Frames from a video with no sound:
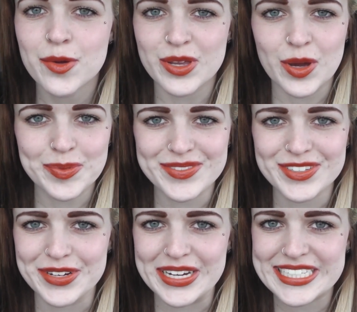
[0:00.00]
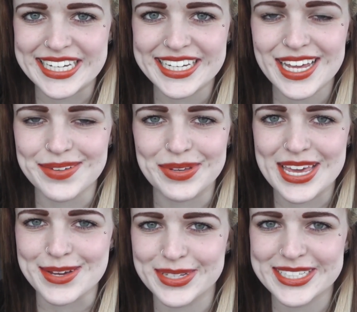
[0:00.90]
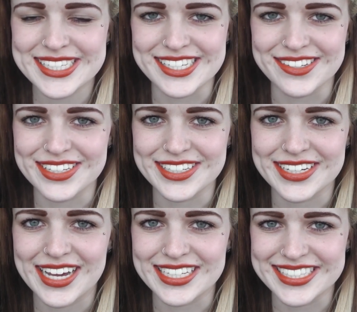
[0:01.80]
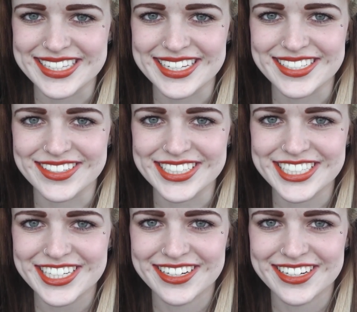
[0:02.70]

We hope you have a great day, and we can't wait to see you here at Eastside Dodge.